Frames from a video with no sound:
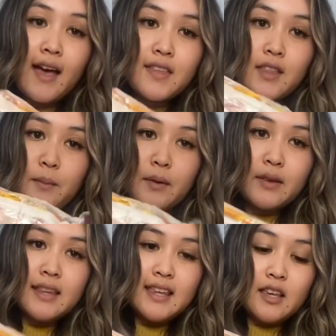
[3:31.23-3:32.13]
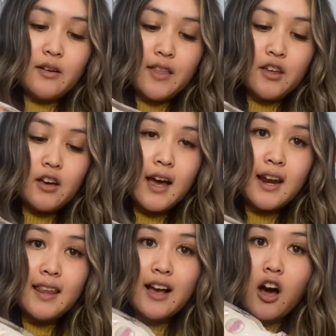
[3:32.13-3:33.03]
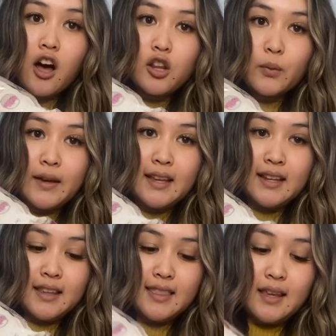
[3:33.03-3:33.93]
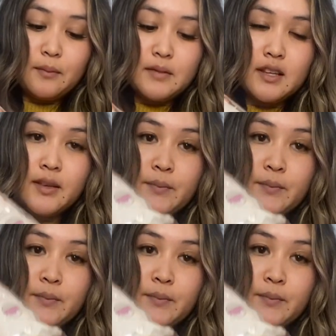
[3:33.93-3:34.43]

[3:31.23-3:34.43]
I thought that'd be really cute, and they're kind of like Halloween themed.